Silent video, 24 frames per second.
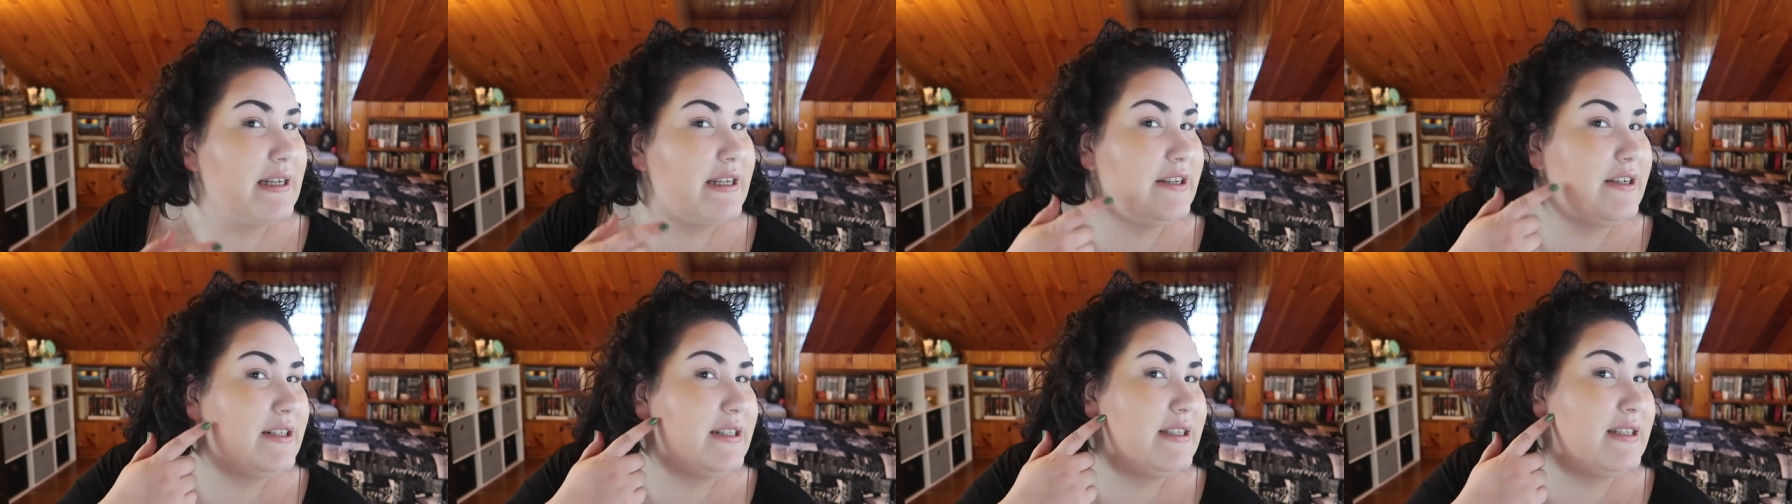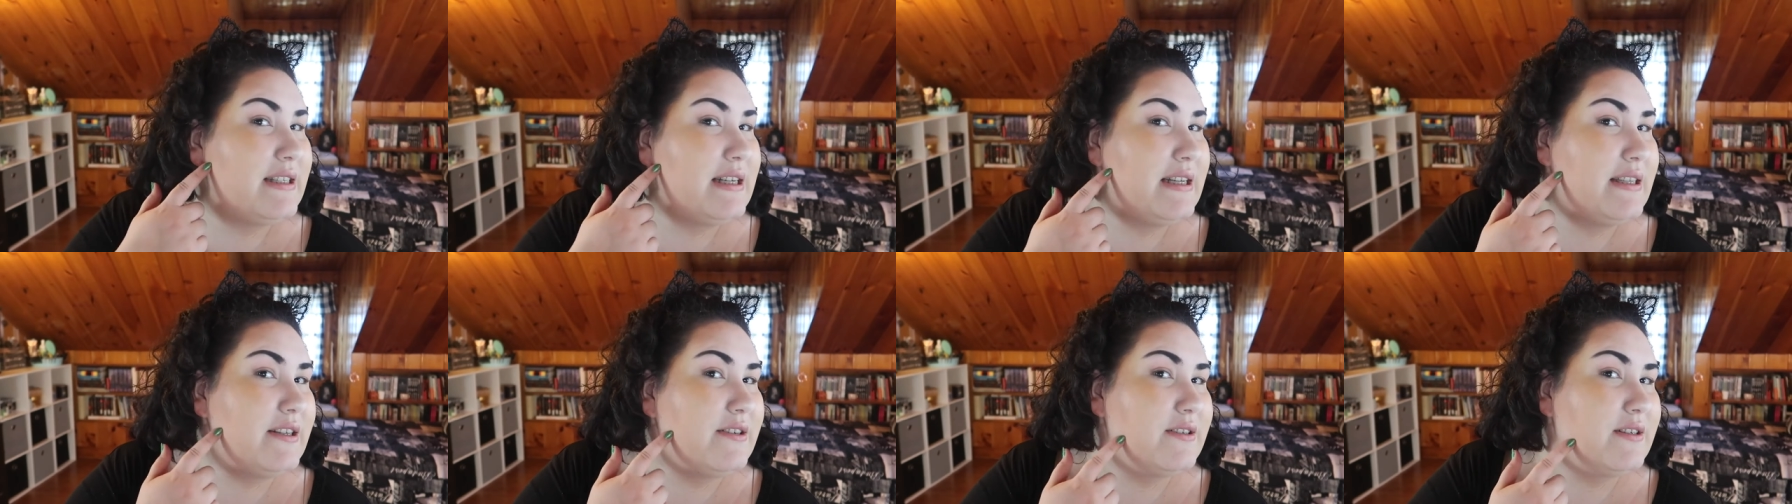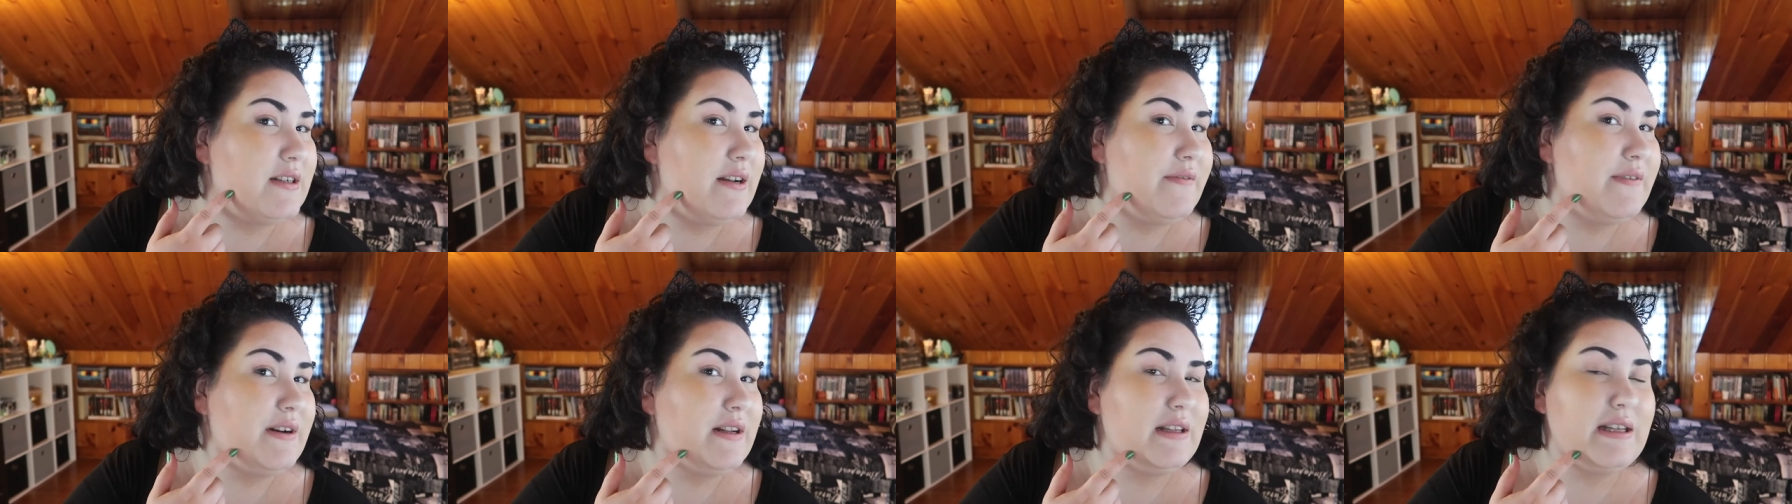You can see there's
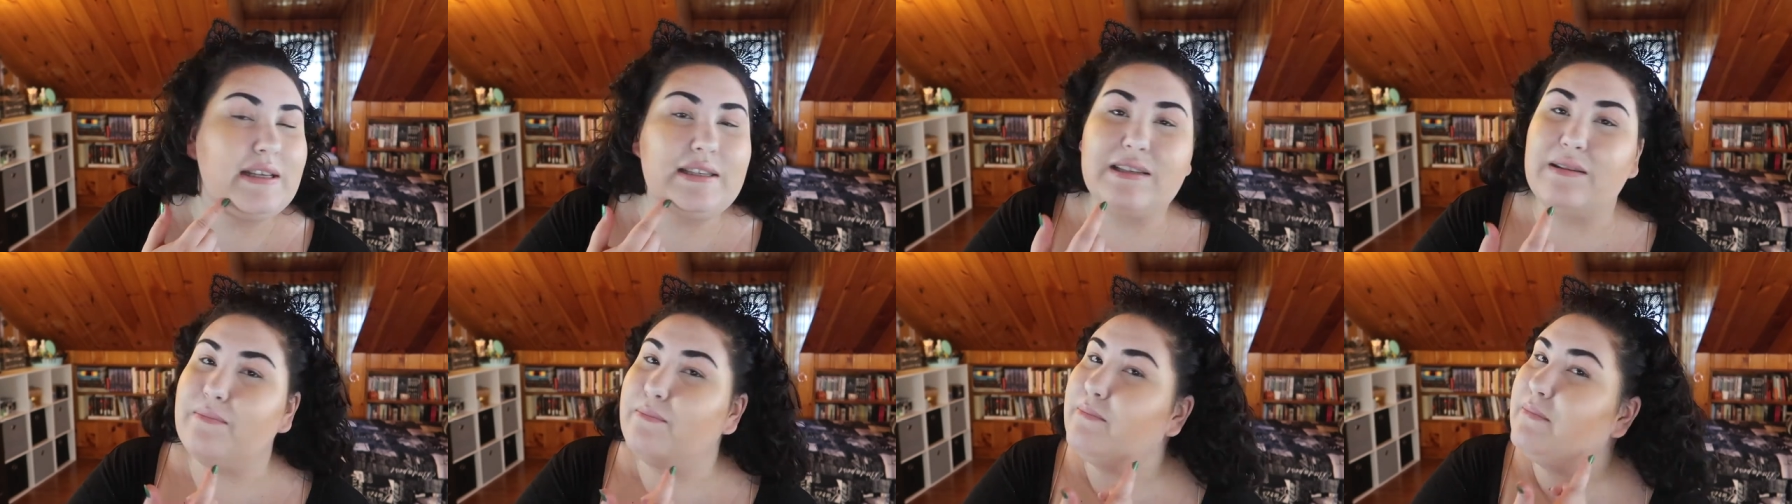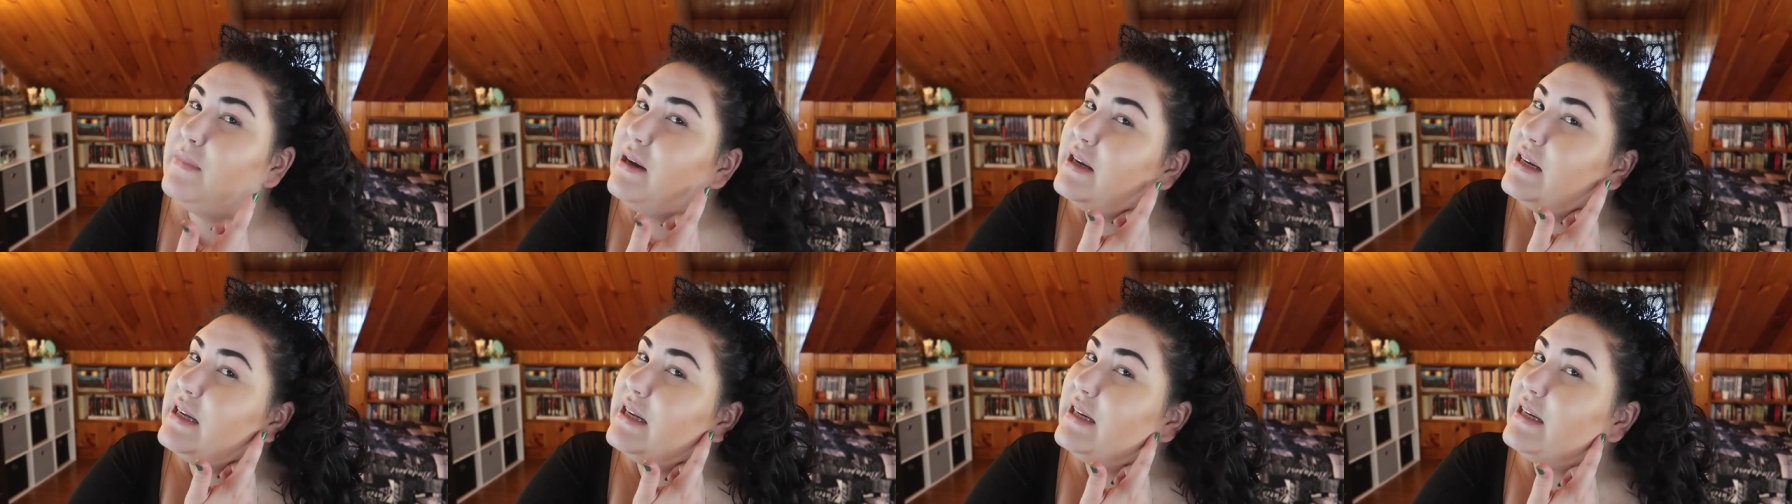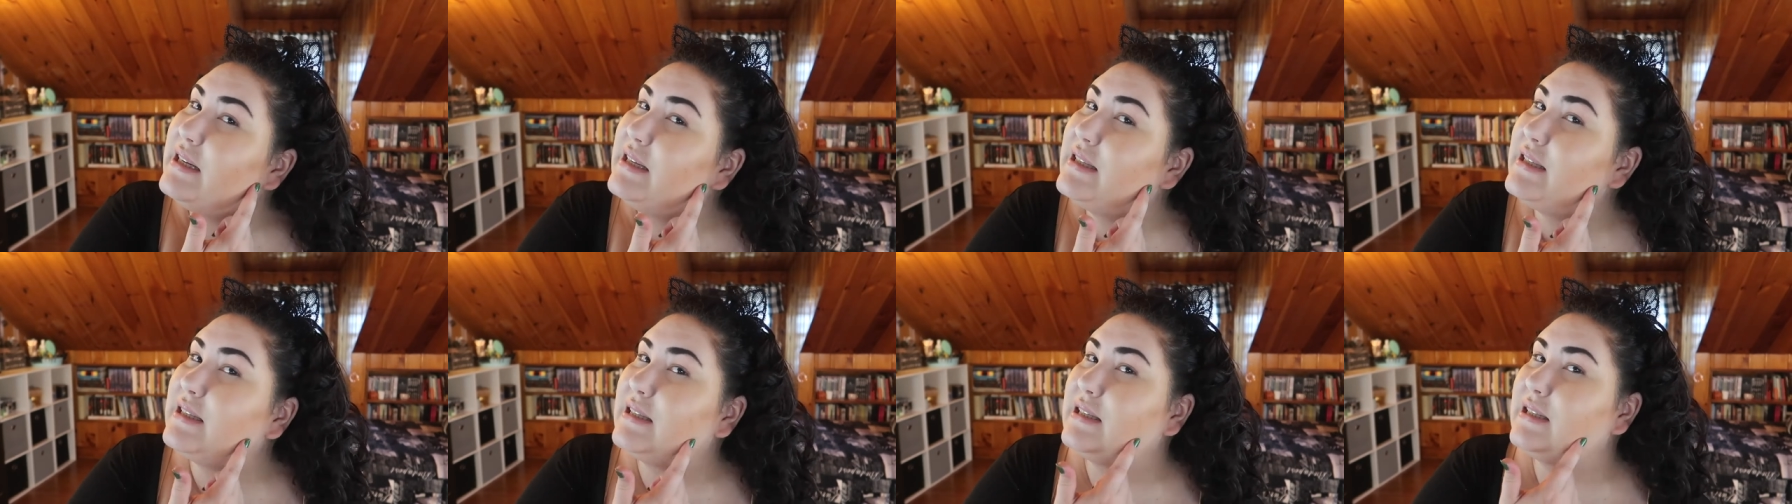definitely some muddiness